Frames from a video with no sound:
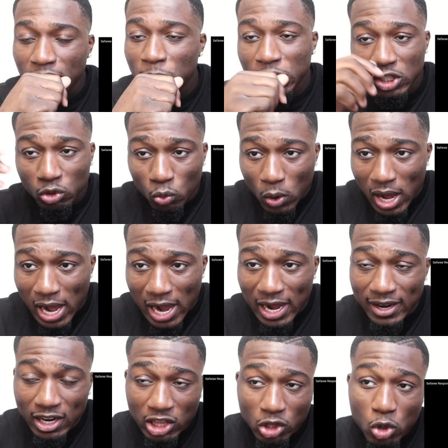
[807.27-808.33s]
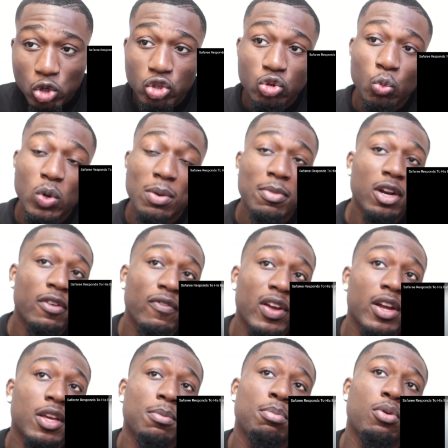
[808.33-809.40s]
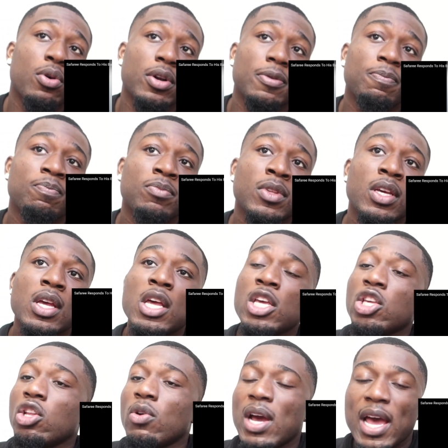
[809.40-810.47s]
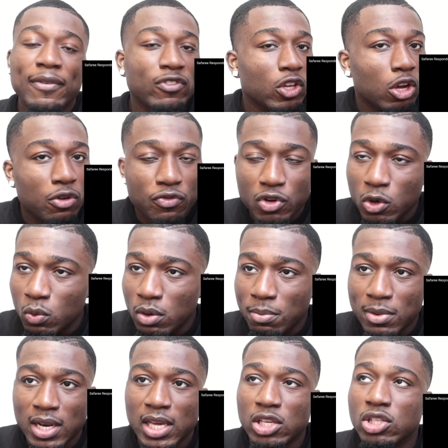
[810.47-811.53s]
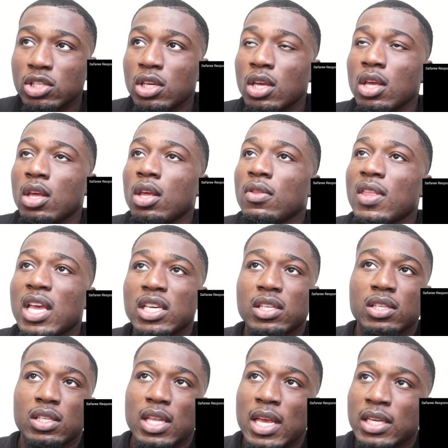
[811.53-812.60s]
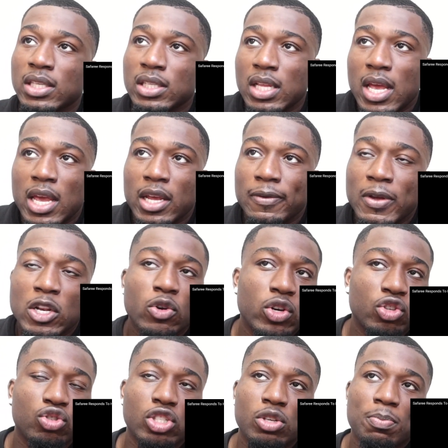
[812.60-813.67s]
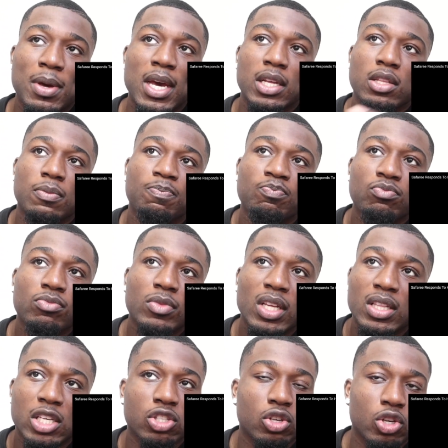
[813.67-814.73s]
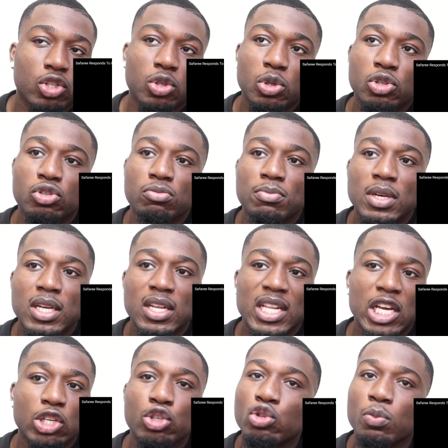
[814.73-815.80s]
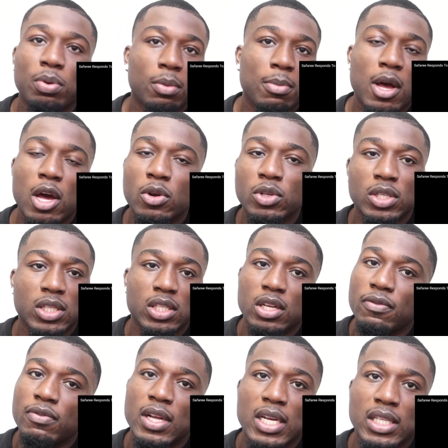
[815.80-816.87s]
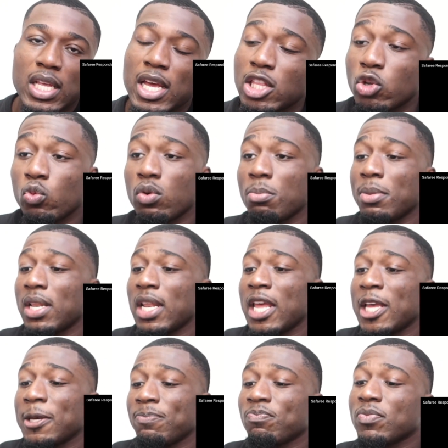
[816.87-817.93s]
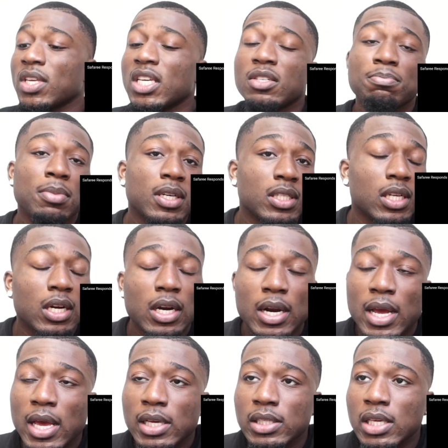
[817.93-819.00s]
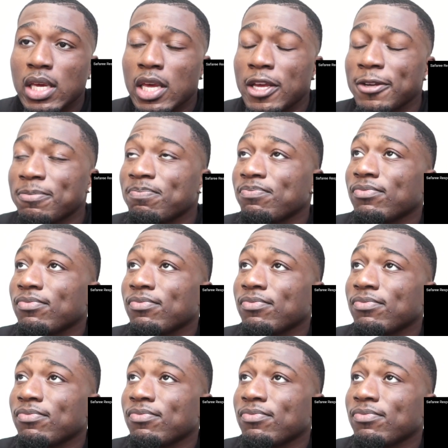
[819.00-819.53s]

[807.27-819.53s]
which is why that those women are very important. You don't have to go for the women that's that's that's like no disrespect. That's on social media. That's supermodels and stuff like that. The woman that is busting her ass at